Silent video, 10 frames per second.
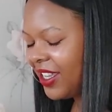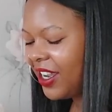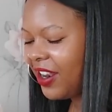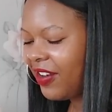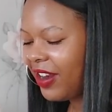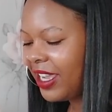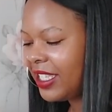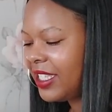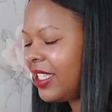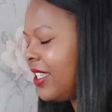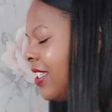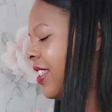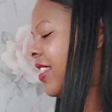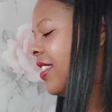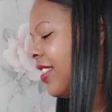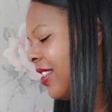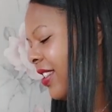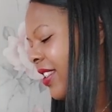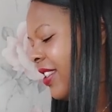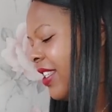All right.
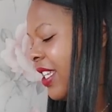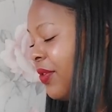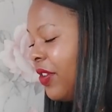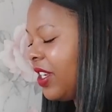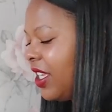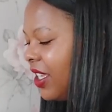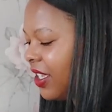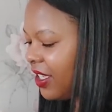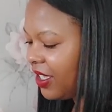That's funny.